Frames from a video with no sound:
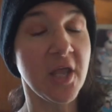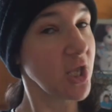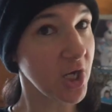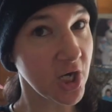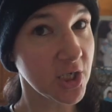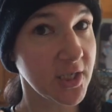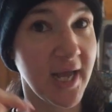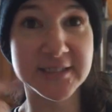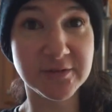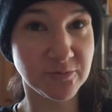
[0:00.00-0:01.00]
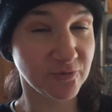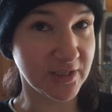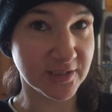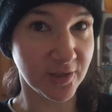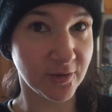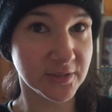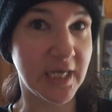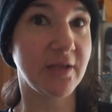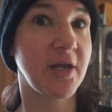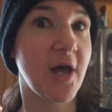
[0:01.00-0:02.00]
Your girl hasn't rented a
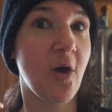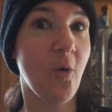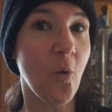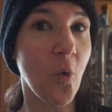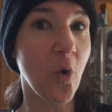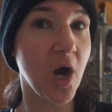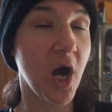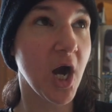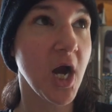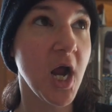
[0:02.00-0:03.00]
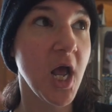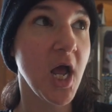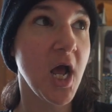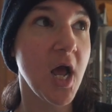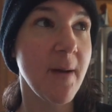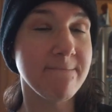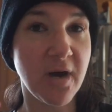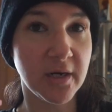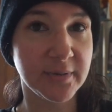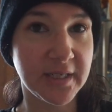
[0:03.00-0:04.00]
hotel yet or
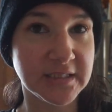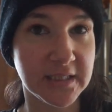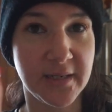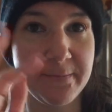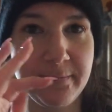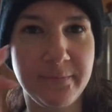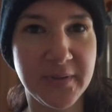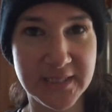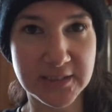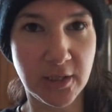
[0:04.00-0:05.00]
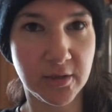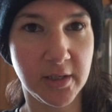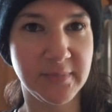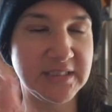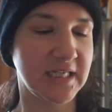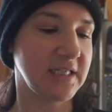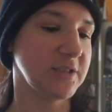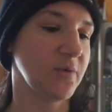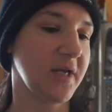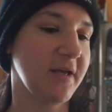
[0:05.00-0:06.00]
bought a plane ticket, but that's all gonna be done
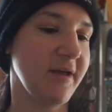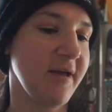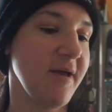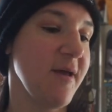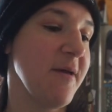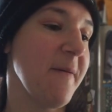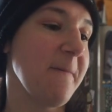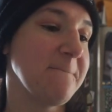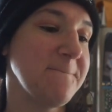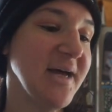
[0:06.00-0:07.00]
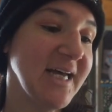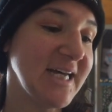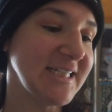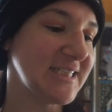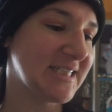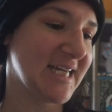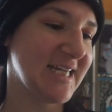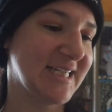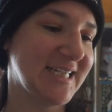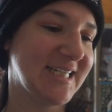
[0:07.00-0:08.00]
this week. But,
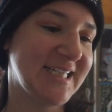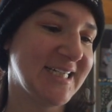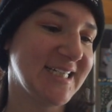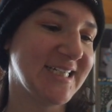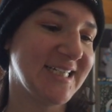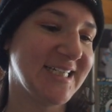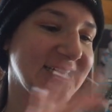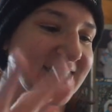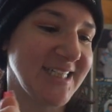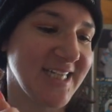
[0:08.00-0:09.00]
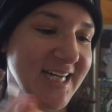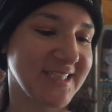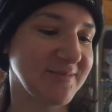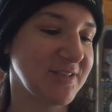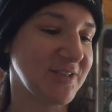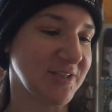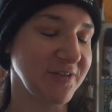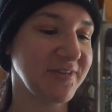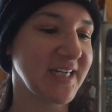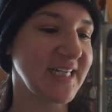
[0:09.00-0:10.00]
you guys, I'm so
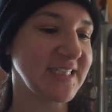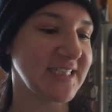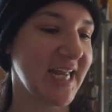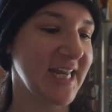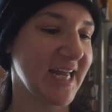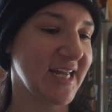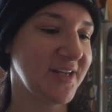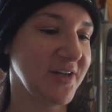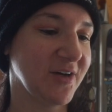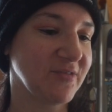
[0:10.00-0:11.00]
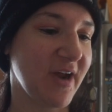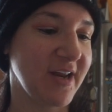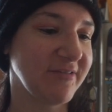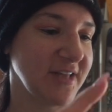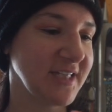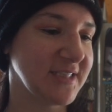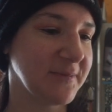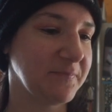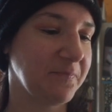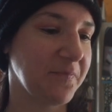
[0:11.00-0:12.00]
fucking excited. Y'all ready for
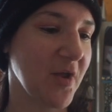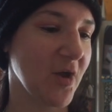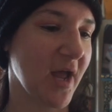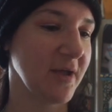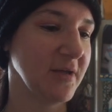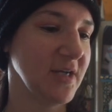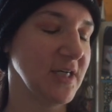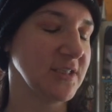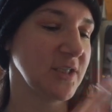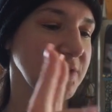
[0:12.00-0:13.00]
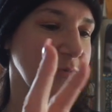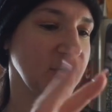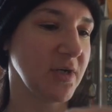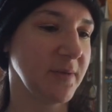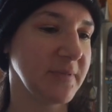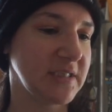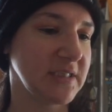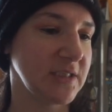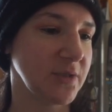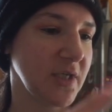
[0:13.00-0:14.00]
this? Okay, so it's broken up
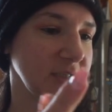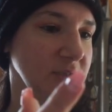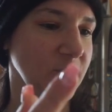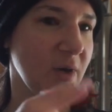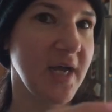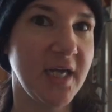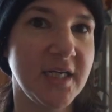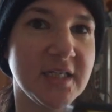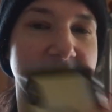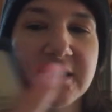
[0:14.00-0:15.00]
into two things. Why?